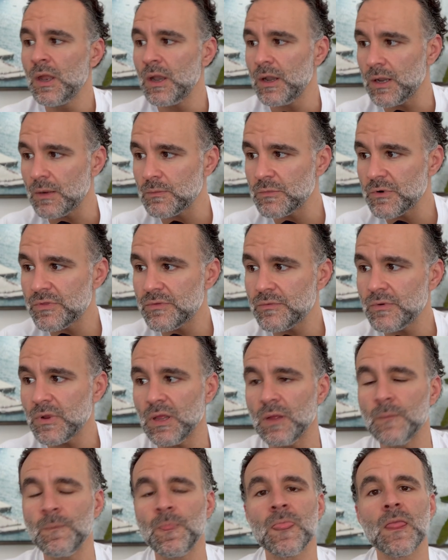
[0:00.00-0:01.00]
Number
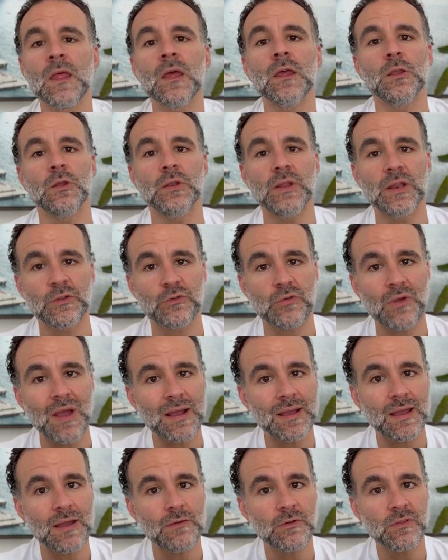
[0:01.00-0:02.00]
3, you need to
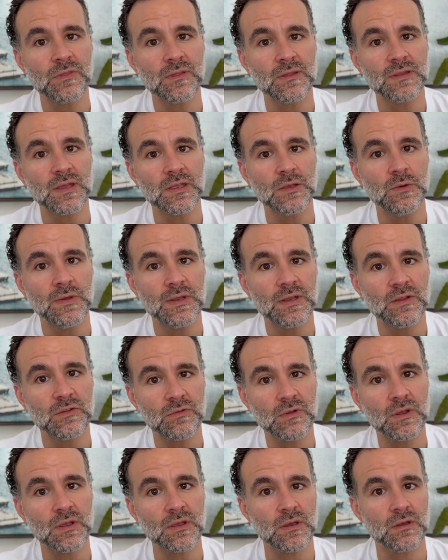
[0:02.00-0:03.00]
track everything that you eat and
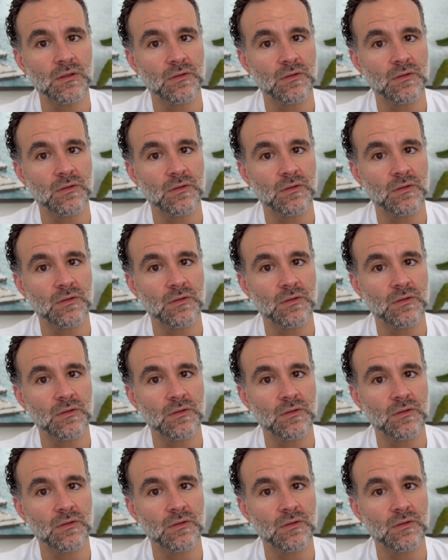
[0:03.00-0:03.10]
drink.